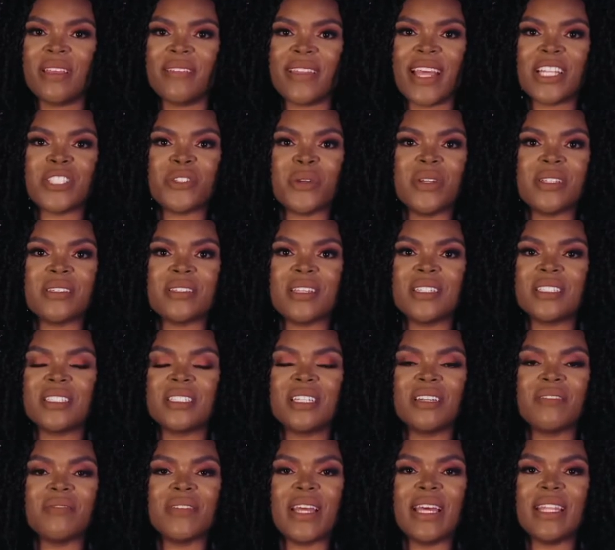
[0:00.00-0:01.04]
that transition
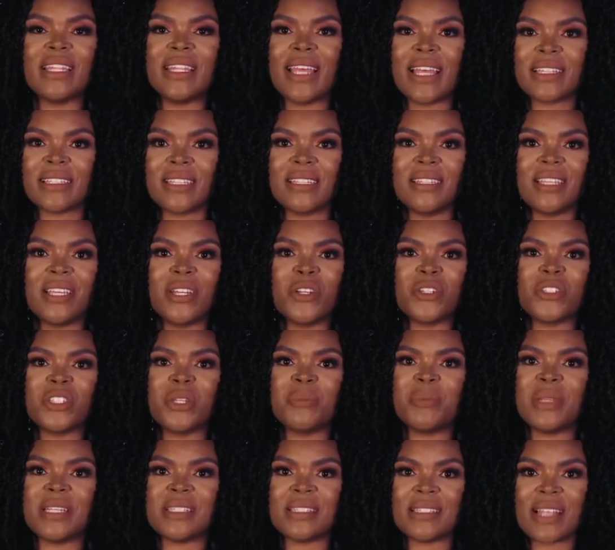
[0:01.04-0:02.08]
of elected
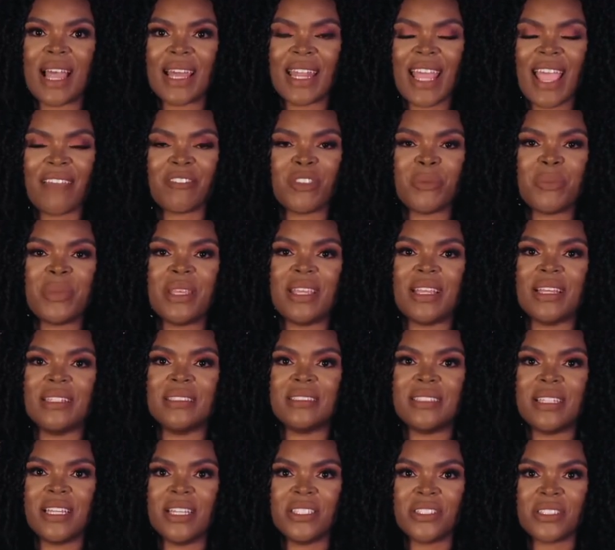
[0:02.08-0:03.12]
leadership does not have to be
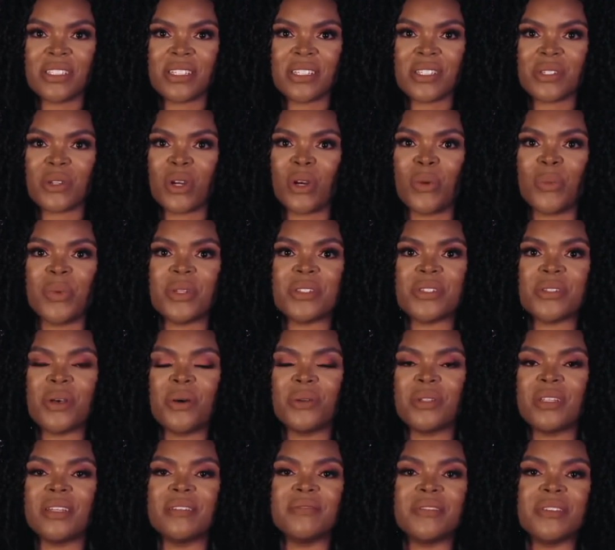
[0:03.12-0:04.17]
contentious or a
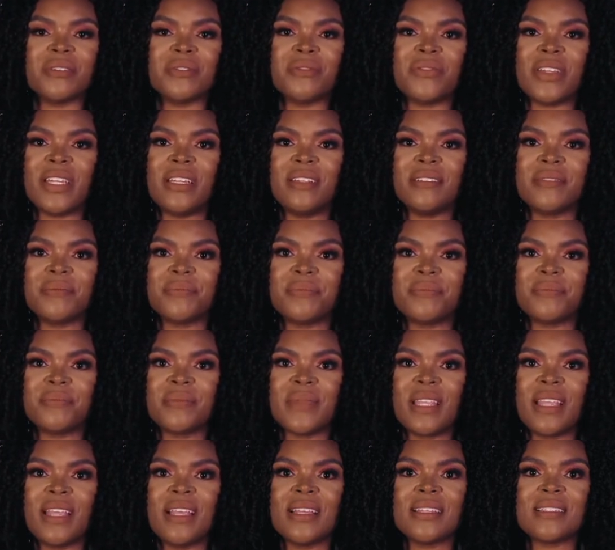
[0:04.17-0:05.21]
result of defeat.
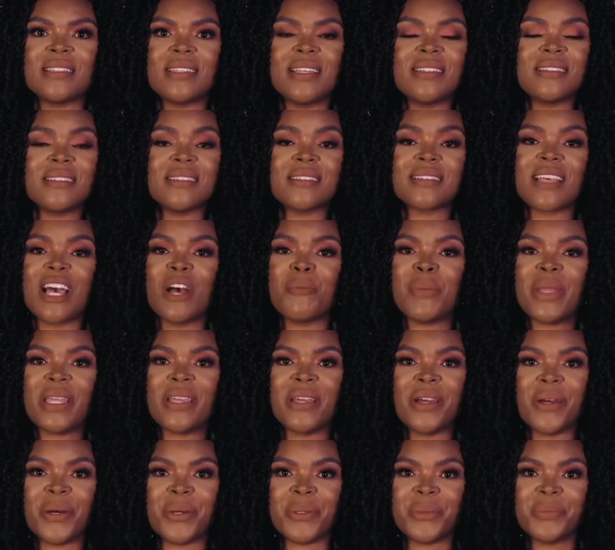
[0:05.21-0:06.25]
Seasons come and
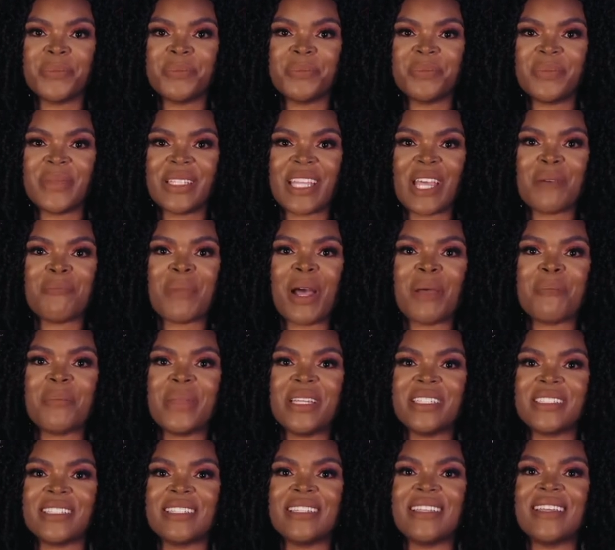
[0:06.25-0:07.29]
go, yet my
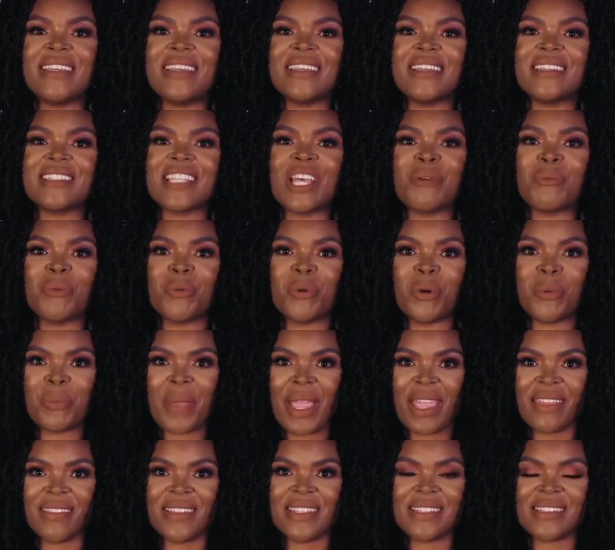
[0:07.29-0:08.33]
mission is and will
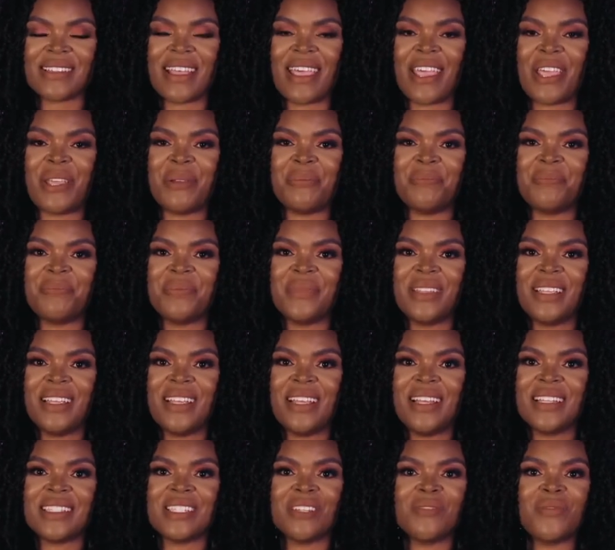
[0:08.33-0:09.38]
remain the same:
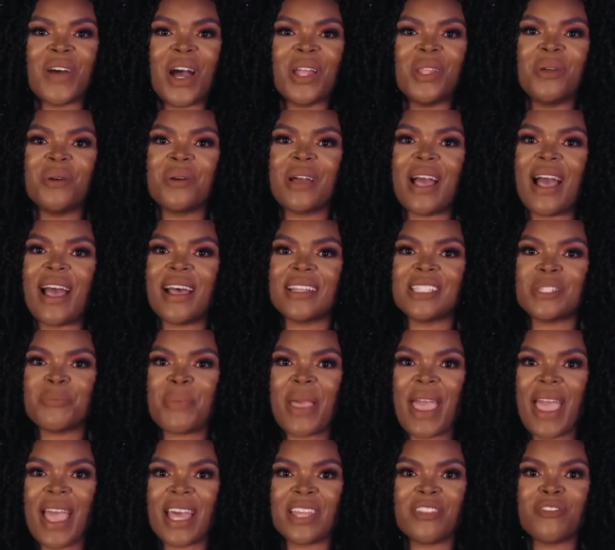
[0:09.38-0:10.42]
to follow God's path